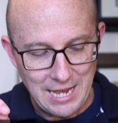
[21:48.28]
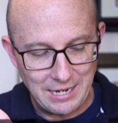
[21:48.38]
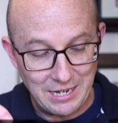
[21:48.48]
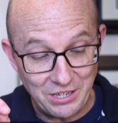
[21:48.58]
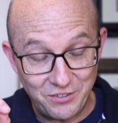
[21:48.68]

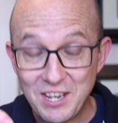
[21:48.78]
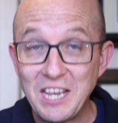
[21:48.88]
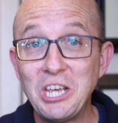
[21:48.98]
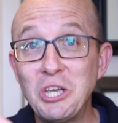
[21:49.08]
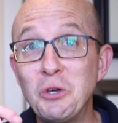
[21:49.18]
and it is
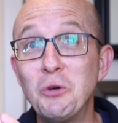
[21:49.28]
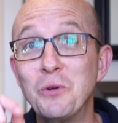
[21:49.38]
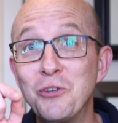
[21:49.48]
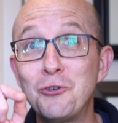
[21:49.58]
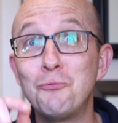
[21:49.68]
he
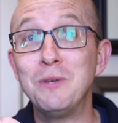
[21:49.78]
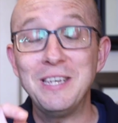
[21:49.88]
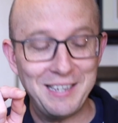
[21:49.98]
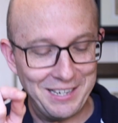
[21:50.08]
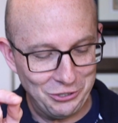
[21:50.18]
who is
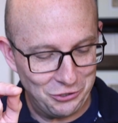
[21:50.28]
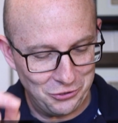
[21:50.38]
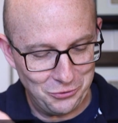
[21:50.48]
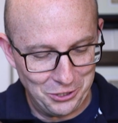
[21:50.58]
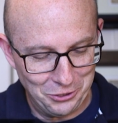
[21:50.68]
speaking
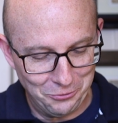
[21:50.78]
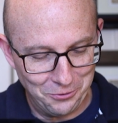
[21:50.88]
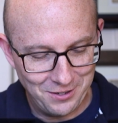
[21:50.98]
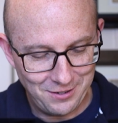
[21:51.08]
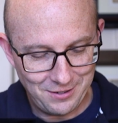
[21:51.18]
to
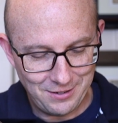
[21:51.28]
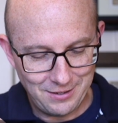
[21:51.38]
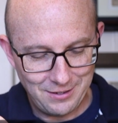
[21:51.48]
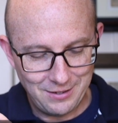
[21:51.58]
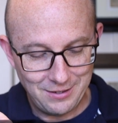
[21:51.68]
you."
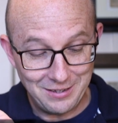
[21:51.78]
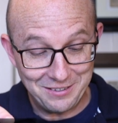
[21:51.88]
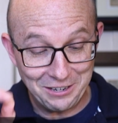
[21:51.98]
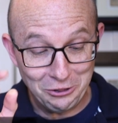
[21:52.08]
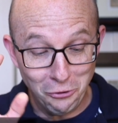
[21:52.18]

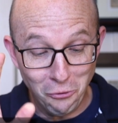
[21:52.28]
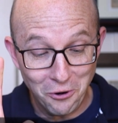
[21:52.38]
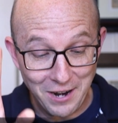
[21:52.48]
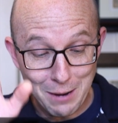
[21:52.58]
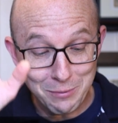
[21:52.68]
He said,
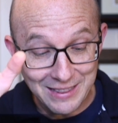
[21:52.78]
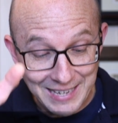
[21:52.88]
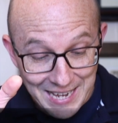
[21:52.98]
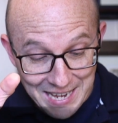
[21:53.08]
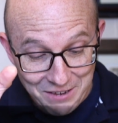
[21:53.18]
"Lord, I
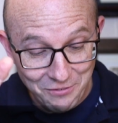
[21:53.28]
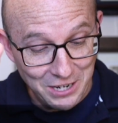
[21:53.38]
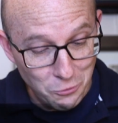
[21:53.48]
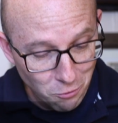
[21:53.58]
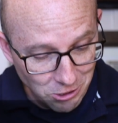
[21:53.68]
believe,"
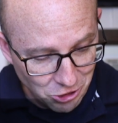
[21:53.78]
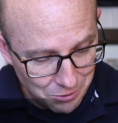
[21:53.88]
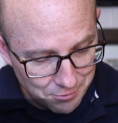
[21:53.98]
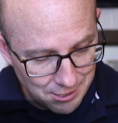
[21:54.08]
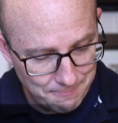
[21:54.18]
and he
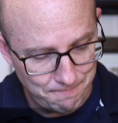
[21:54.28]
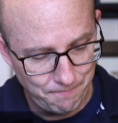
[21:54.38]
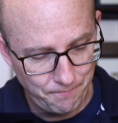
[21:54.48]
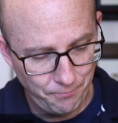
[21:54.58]
worshipped him.